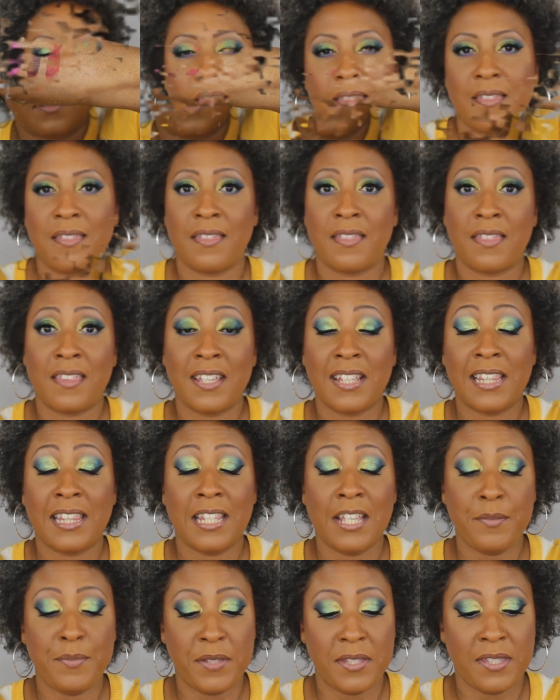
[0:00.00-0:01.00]
The
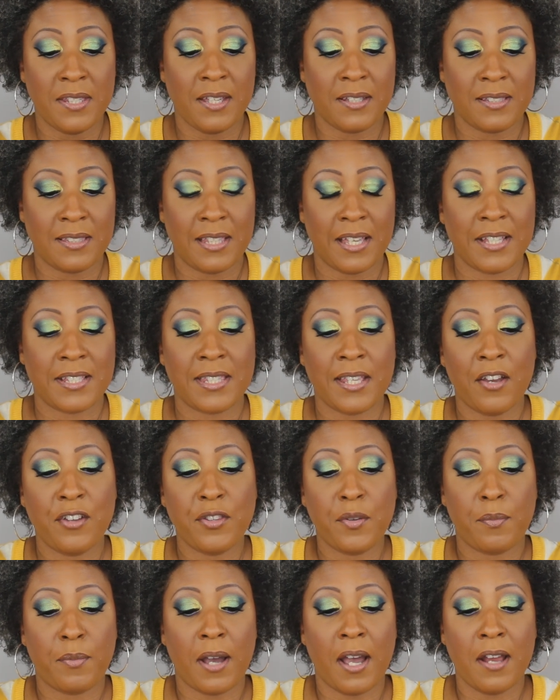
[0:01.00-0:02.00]
lipsticks, they say
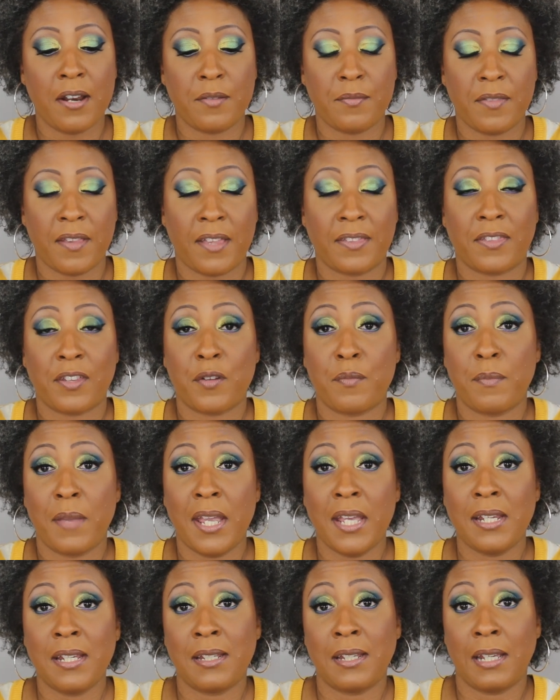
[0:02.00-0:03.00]
on the bottom that they're
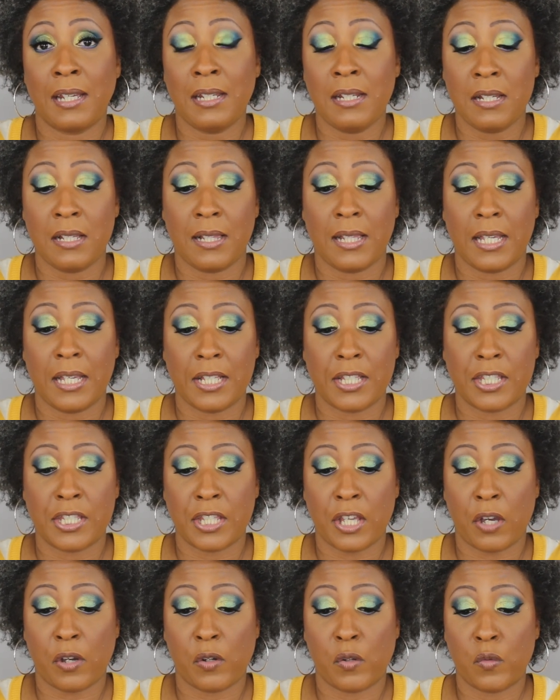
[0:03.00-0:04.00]
made in Italy,
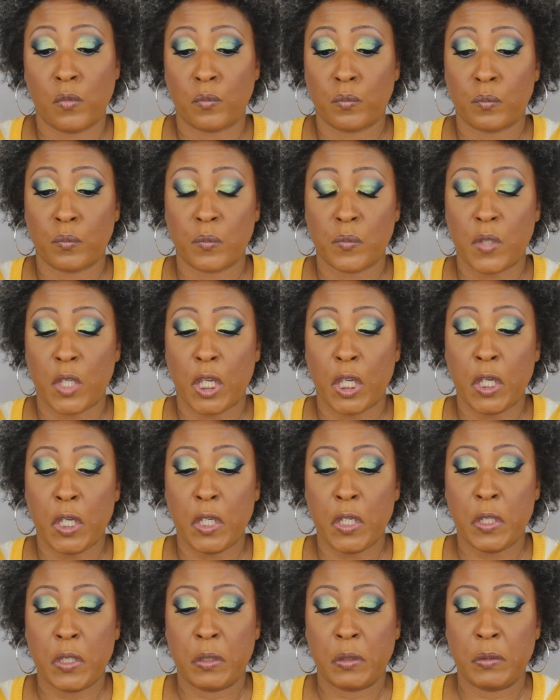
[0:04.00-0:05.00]
so
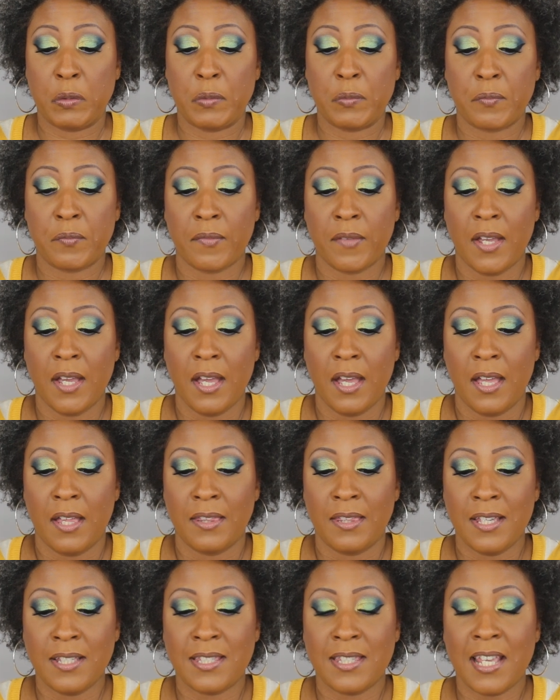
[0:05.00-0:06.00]

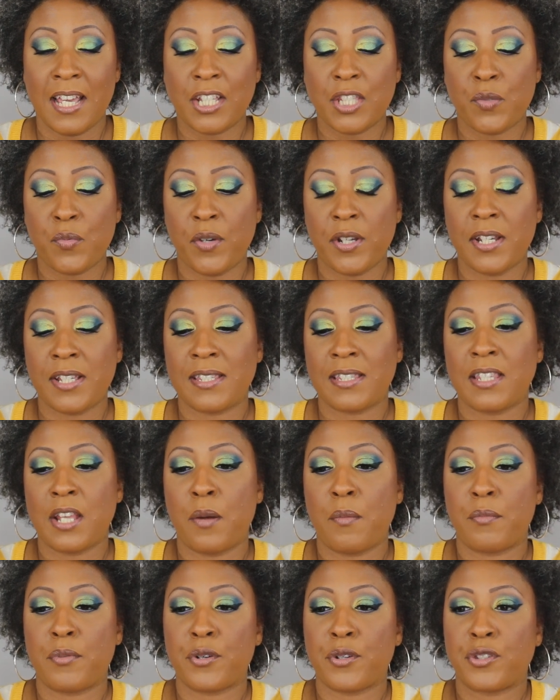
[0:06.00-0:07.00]
this next one is
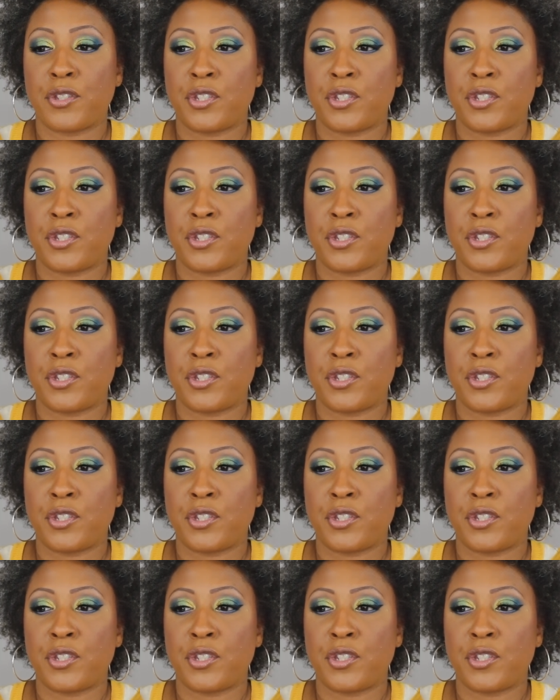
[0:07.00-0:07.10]
number